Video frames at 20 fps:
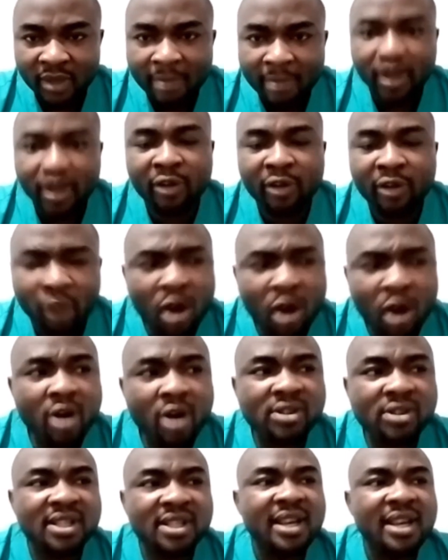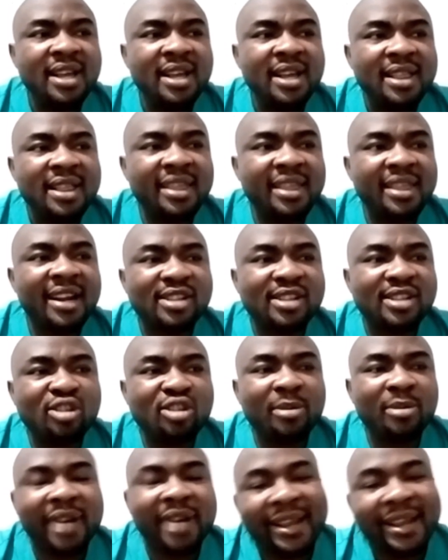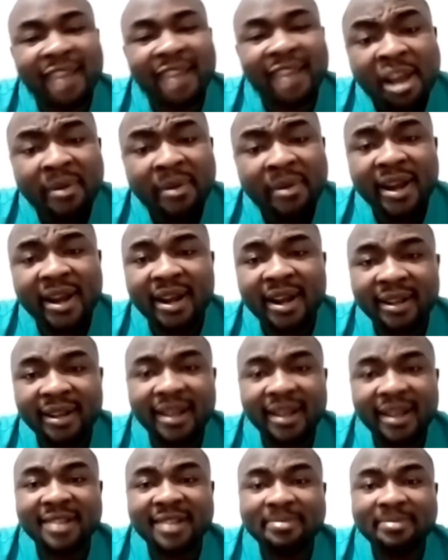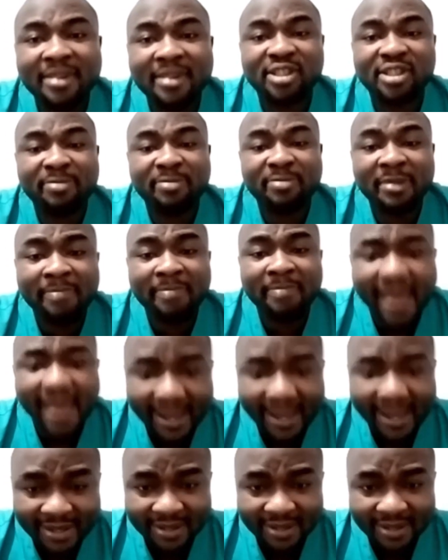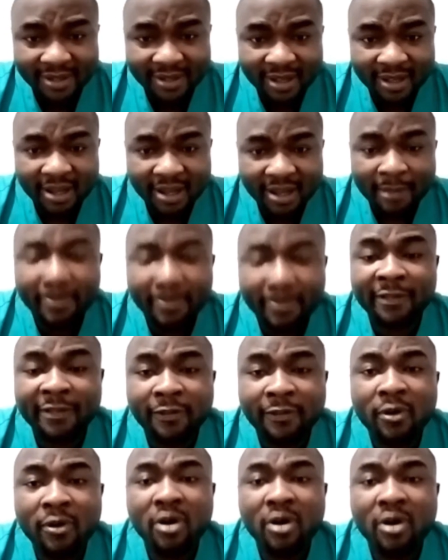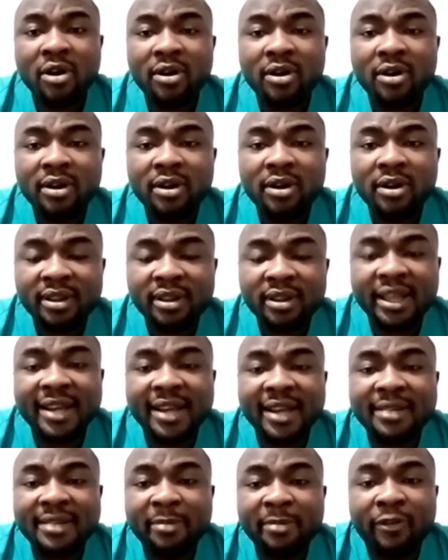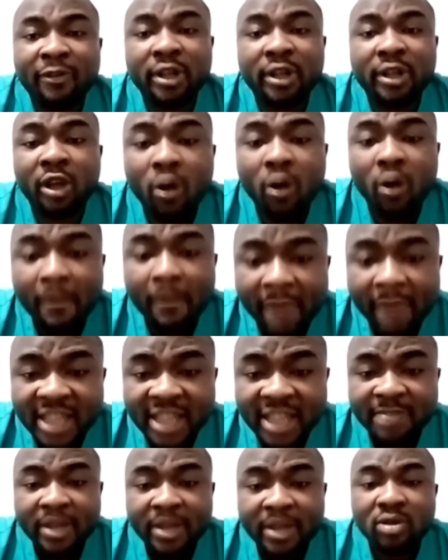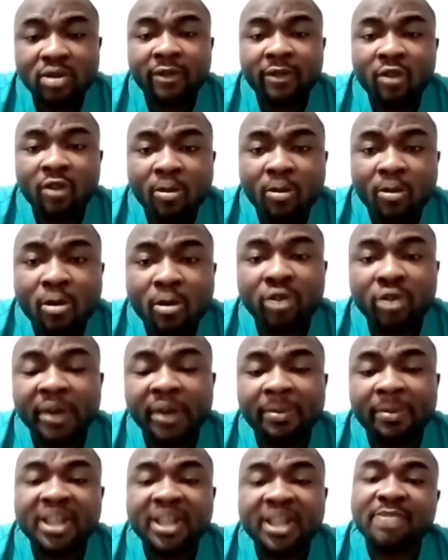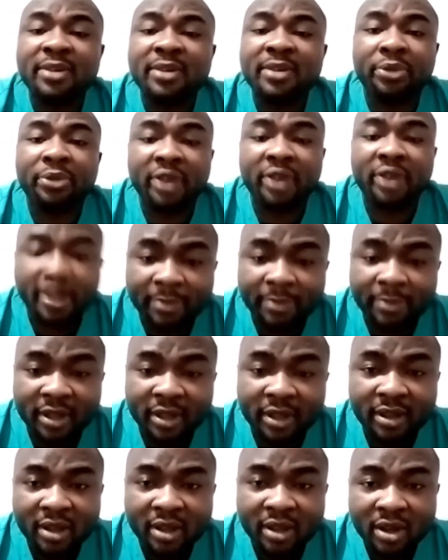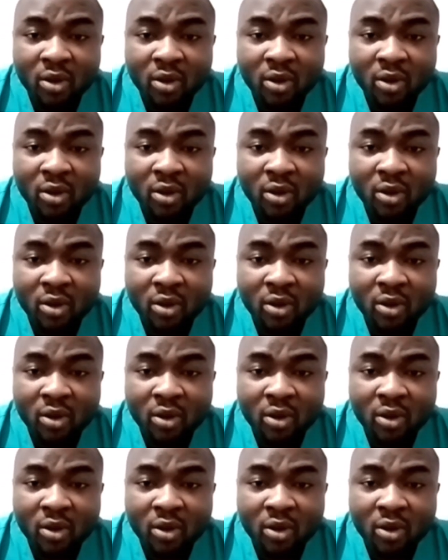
But of course, there are some criteria that must be met before the commencement of hormone replacement therapy.